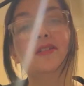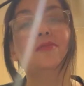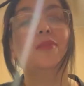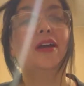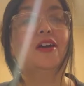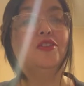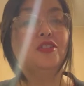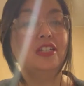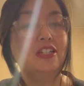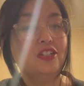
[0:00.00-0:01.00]
my other
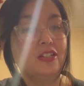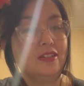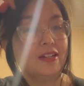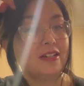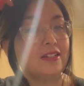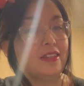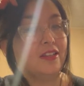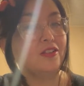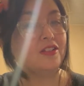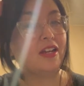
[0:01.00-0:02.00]
teaching that I did the
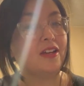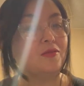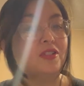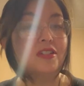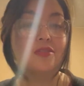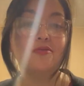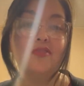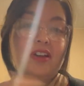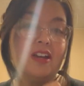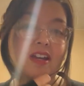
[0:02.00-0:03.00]
other day. It was just a
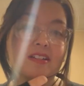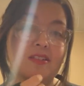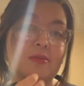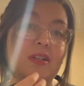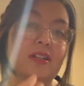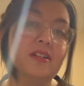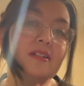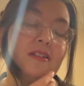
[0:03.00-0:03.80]
very hectic week